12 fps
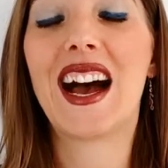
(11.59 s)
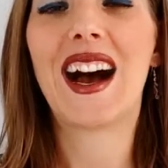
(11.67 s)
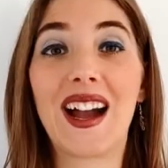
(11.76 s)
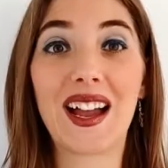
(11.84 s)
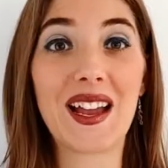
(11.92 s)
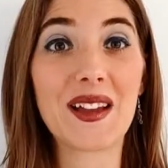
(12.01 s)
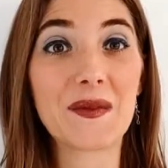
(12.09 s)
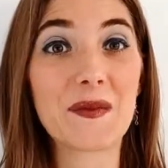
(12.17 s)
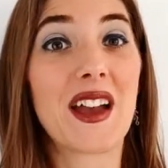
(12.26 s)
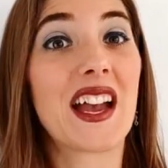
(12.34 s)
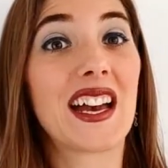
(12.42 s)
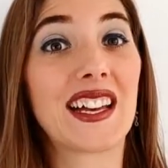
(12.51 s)

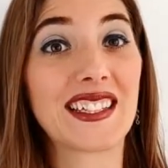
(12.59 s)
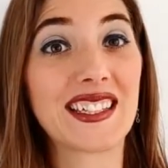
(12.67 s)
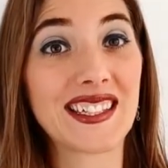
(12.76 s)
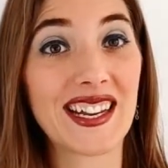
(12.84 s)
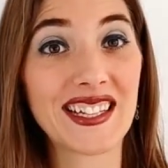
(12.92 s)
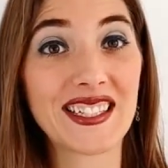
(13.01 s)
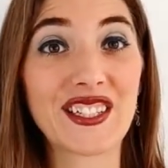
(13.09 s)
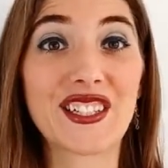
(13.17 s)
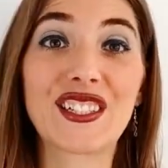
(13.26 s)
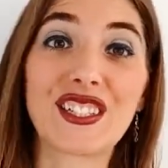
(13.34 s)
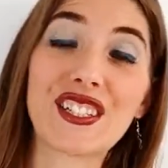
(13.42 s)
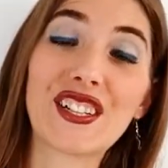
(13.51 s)
I'm a designer
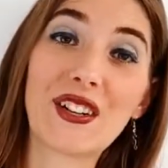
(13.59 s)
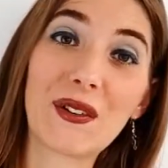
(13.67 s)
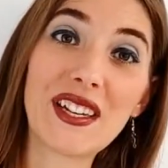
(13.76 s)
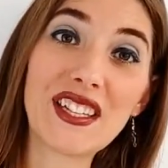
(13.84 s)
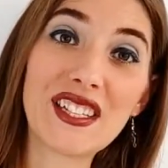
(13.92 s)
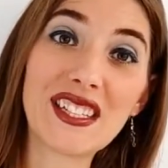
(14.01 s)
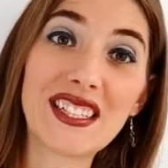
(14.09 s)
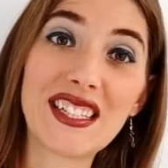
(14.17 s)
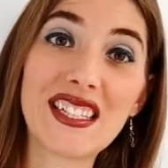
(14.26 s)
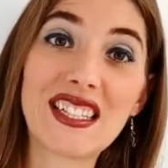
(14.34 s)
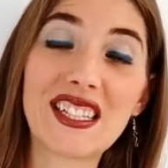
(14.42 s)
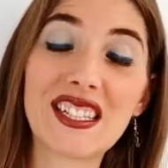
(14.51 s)
turned Croatian
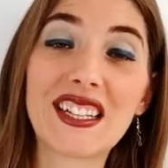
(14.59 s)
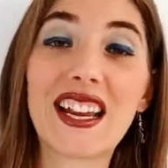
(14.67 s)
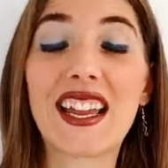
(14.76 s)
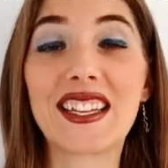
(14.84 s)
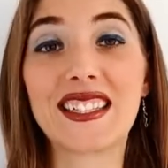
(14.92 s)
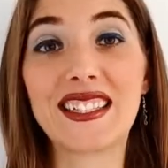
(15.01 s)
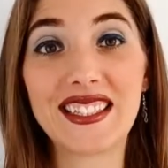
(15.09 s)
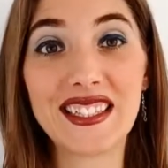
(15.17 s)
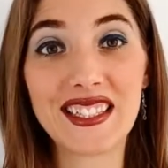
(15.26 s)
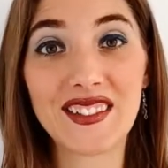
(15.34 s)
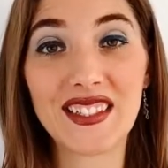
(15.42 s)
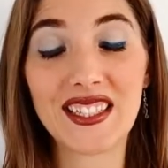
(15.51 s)
teacher, and in
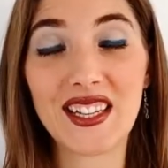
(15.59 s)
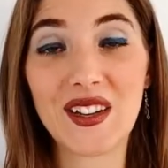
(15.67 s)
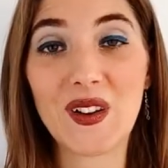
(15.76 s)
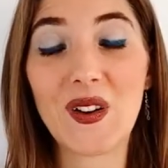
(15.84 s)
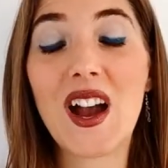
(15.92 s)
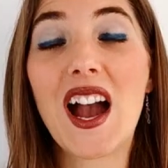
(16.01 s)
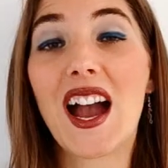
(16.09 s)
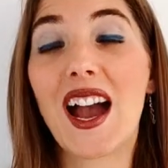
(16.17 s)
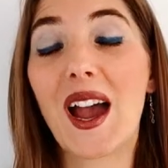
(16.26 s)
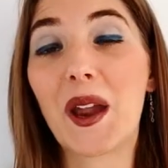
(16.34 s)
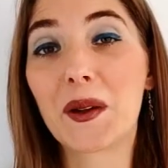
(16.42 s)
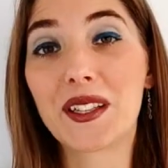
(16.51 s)
this video
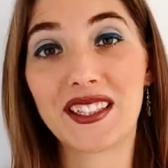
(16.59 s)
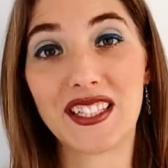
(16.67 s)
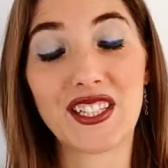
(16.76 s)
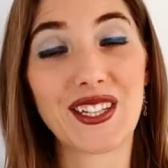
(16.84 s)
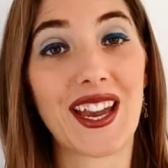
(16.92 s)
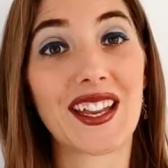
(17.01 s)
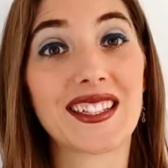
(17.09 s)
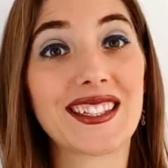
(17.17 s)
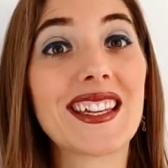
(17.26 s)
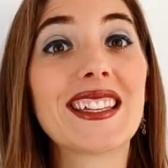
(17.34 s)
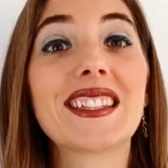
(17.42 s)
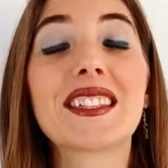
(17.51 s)
I will teach you how to
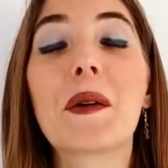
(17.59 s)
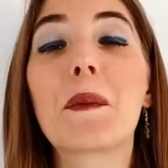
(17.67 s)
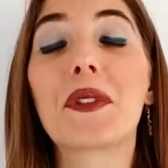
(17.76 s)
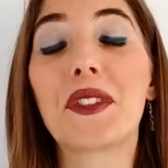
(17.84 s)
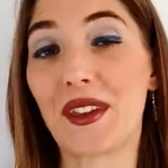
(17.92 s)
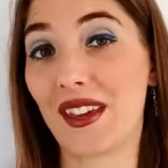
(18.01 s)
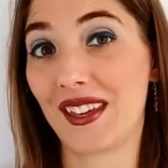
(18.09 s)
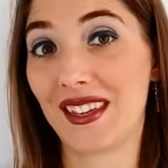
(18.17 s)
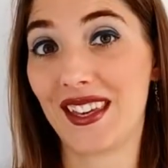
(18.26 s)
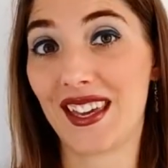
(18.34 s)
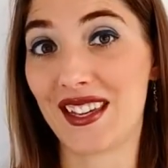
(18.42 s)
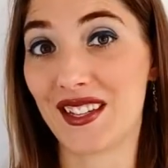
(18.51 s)
say something
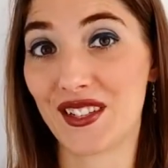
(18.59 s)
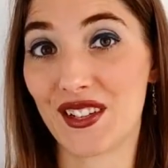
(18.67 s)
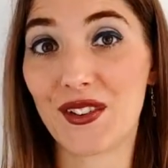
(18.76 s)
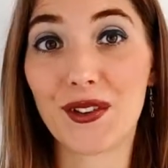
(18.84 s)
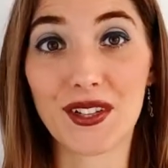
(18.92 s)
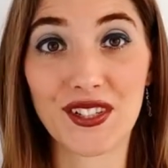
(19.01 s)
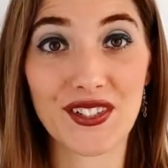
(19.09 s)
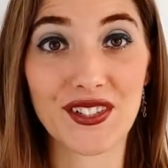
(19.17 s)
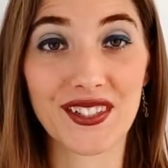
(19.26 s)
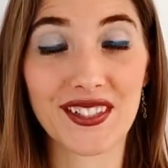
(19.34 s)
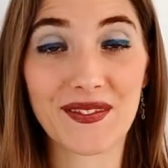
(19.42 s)
in Croatian.